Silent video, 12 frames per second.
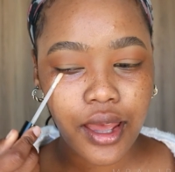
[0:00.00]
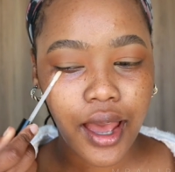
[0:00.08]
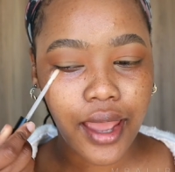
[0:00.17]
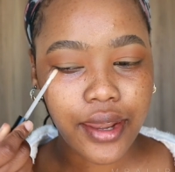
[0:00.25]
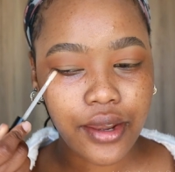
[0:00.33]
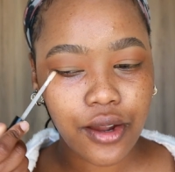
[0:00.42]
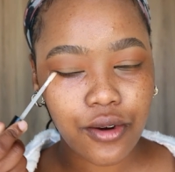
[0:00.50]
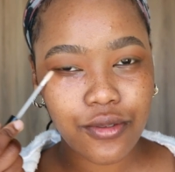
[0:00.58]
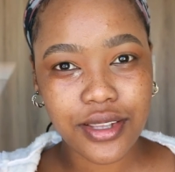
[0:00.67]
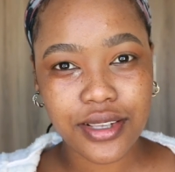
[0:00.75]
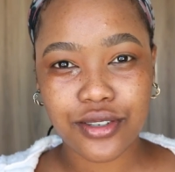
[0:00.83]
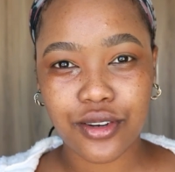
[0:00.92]
I know
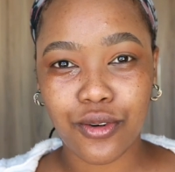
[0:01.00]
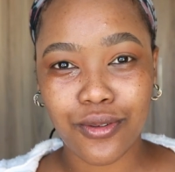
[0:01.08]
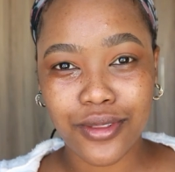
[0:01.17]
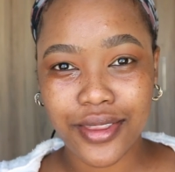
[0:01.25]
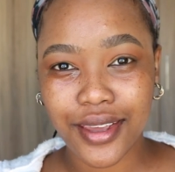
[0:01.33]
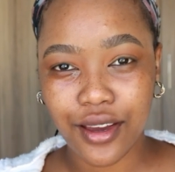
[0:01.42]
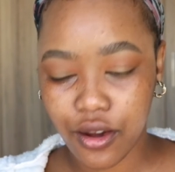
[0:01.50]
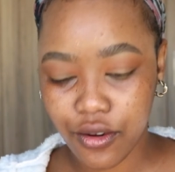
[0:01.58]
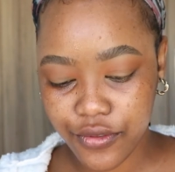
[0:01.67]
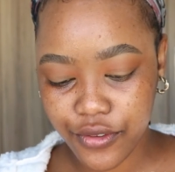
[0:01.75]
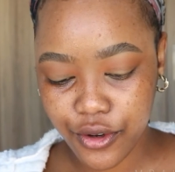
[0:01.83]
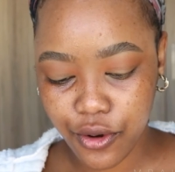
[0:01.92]
there's a whole thing
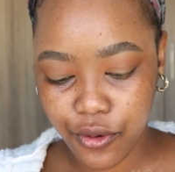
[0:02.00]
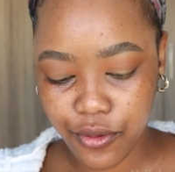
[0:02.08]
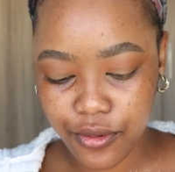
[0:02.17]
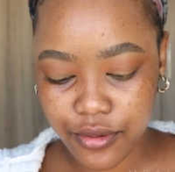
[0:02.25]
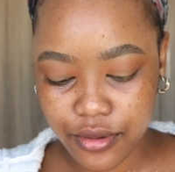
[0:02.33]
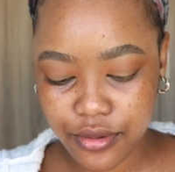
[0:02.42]
of, you know,